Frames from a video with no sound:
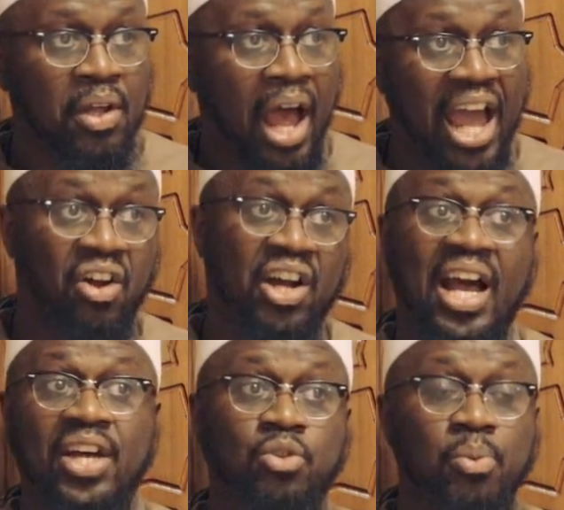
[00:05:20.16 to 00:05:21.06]
I got
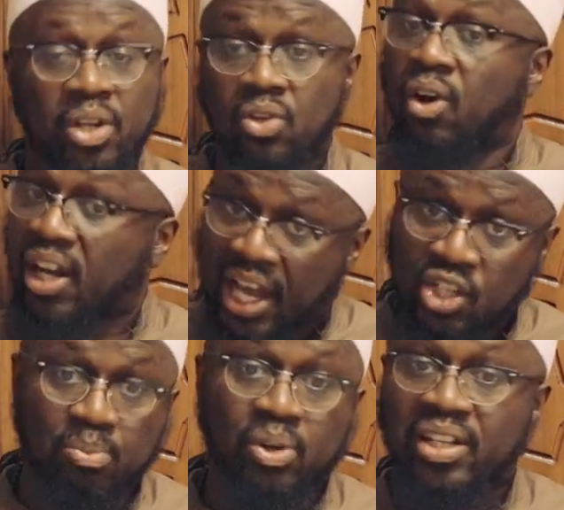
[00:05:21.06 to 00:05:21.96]
cash money. You got
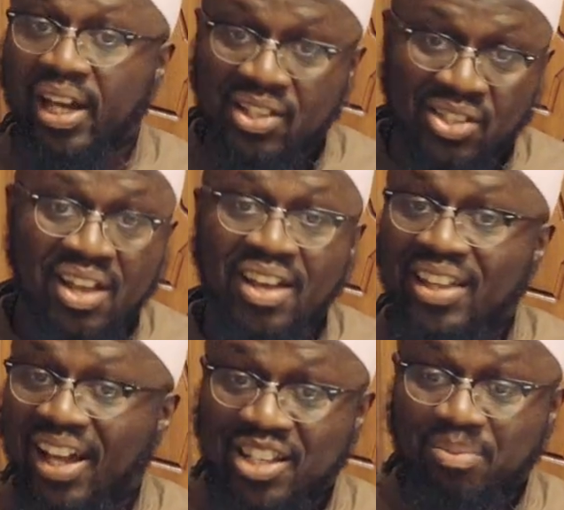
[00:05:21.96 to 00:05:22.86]
cash money that
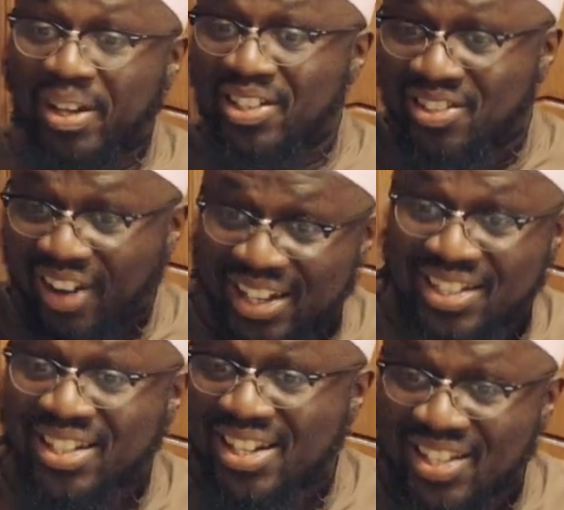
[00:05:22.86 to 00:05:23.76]
has been
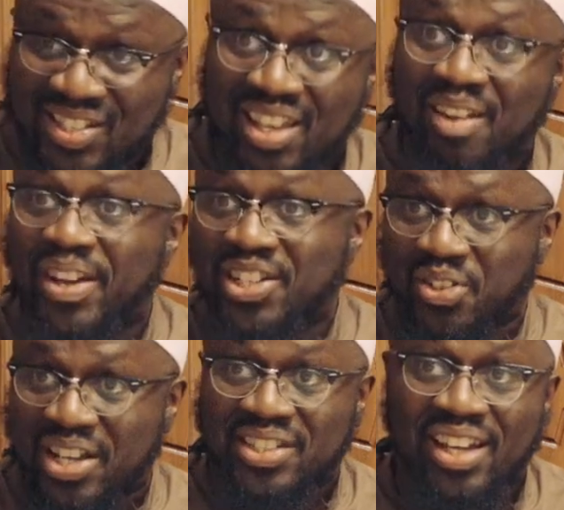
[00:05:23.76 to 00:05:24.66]
dredged in the sea of
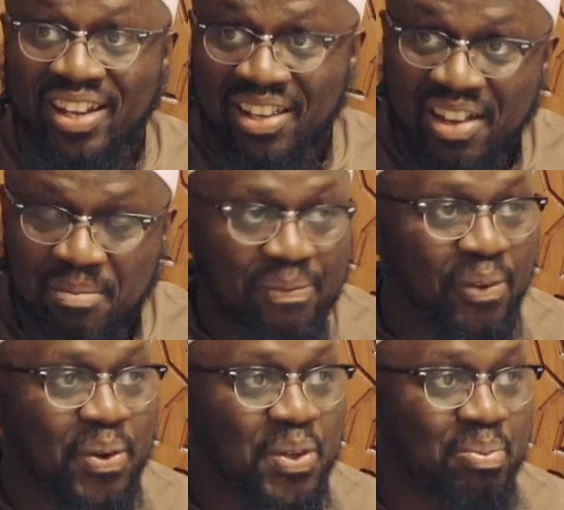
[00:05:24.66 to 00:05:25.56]
interest, Daddy,
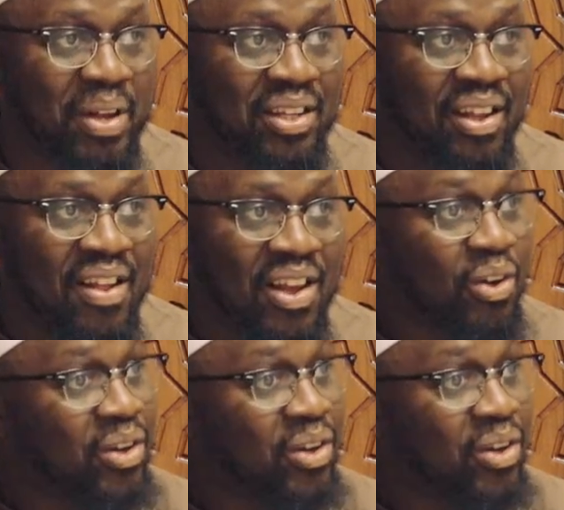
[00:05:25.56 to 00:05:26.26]
before you spread it.